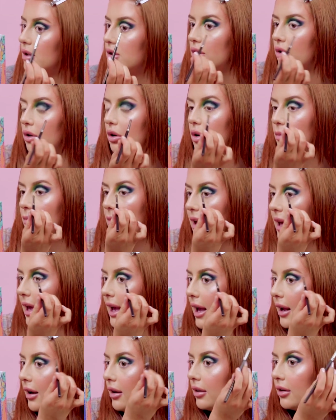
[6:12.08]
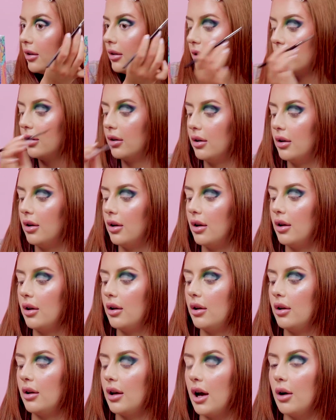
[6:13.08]
so come in
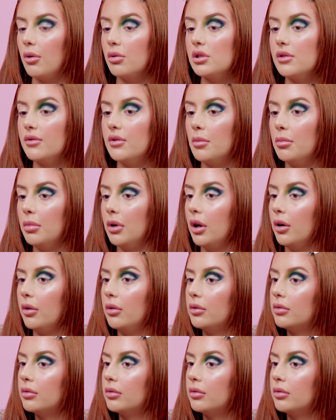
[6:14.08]
out of the blue.